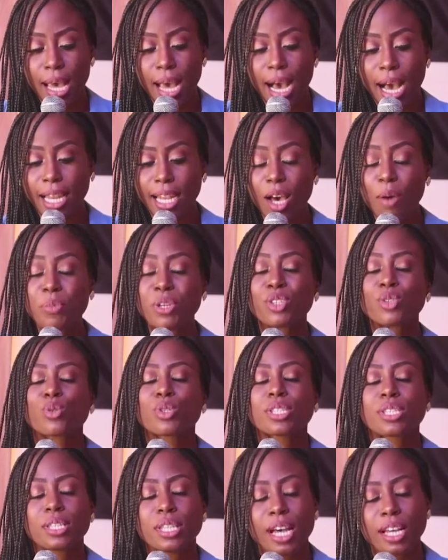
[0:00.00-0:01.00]
Allow me to
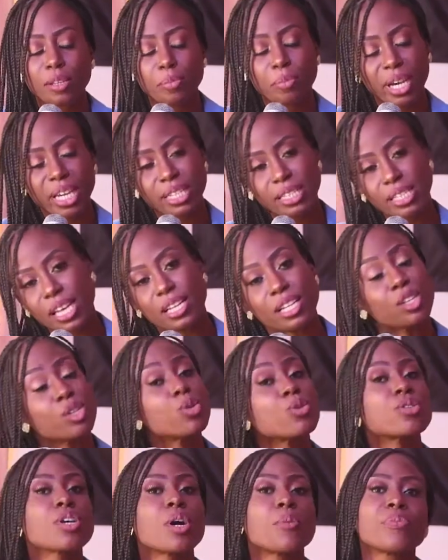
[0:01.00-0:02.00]
start by telling
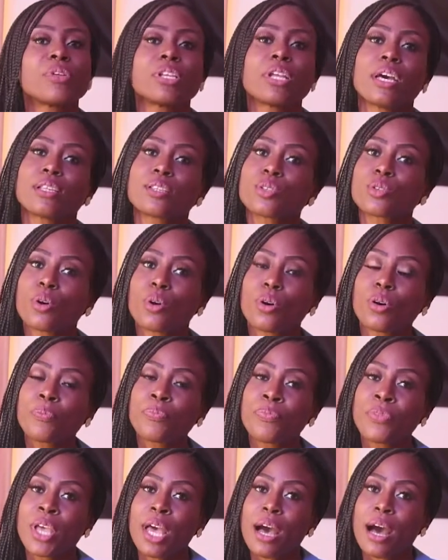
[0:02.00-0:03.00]
you something I saw
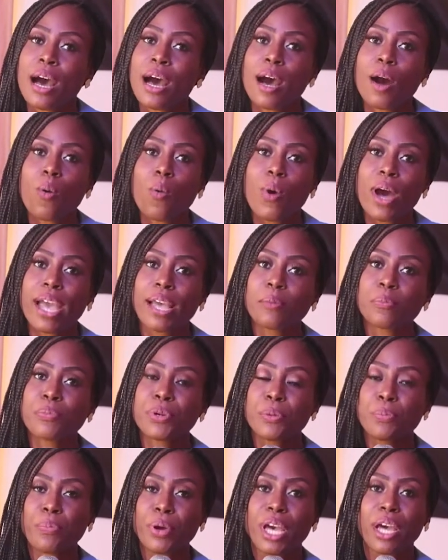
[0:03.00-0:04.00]
uh, while
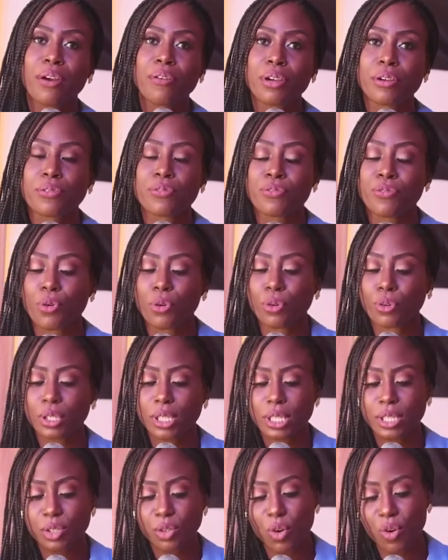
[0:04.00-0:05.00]
preparing for
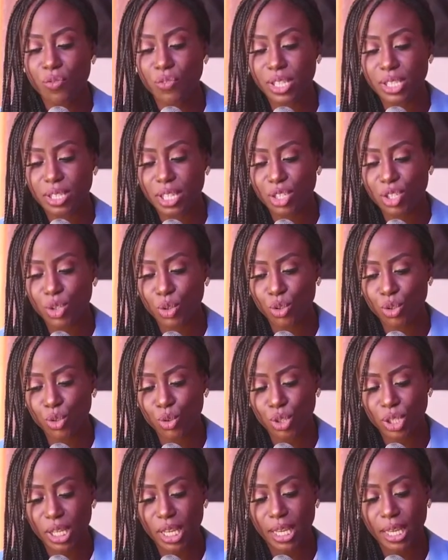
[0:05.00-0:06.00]
this conversation
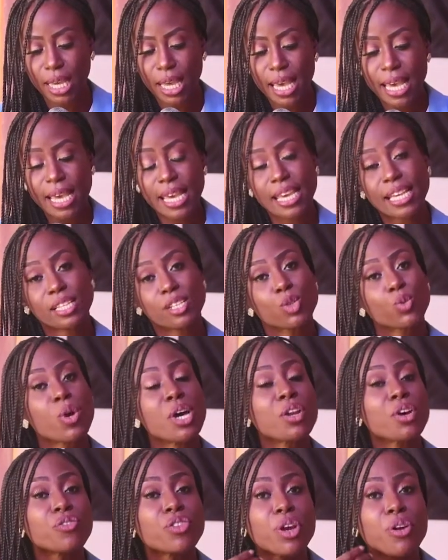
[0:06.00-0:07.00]
today. It is
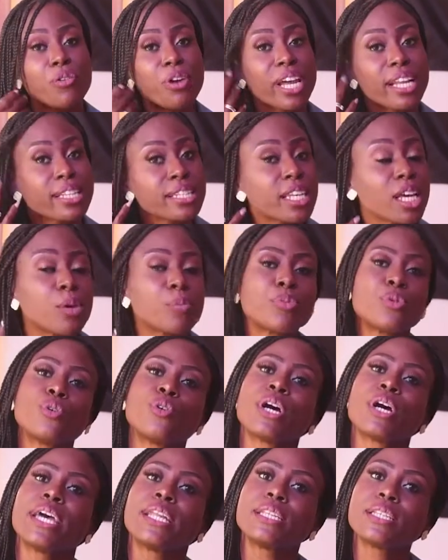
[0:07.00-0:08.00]
one of the Red
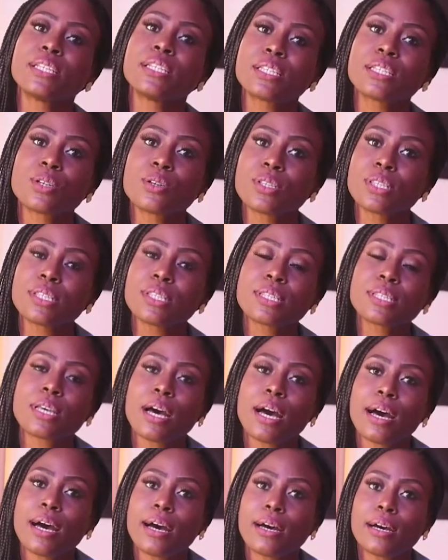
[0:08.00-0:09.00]
Table editions.
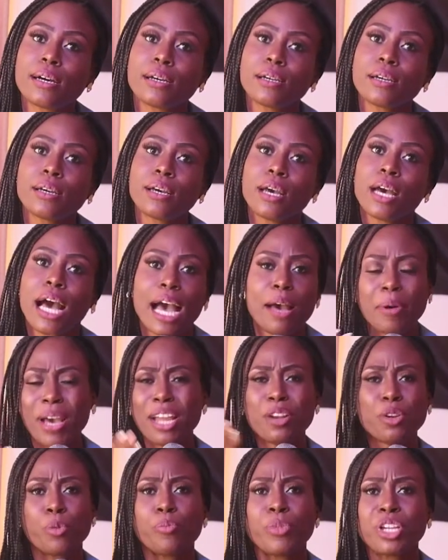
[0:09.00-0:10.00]
Uh, I, I,
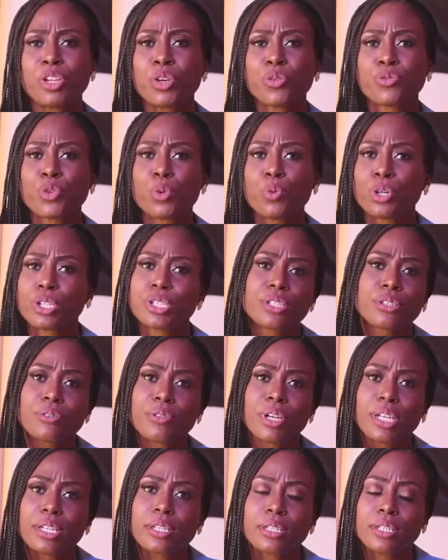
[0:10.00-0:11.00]
know many of you watch
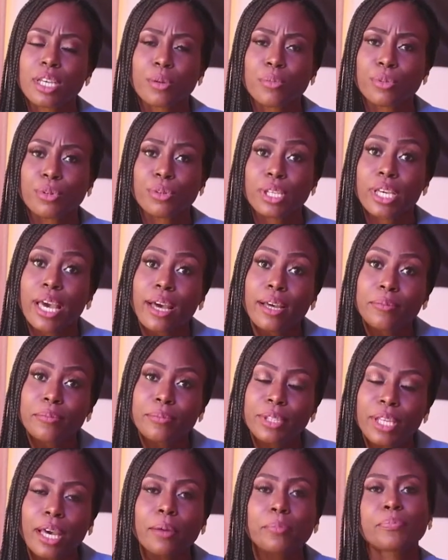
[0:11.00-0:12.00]
Red Table, yeah?
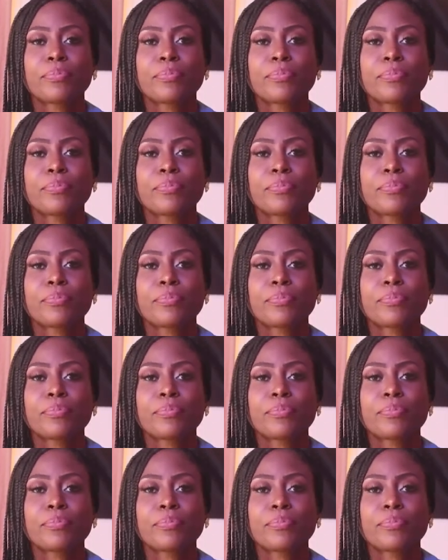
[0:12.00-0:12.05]
Yeah.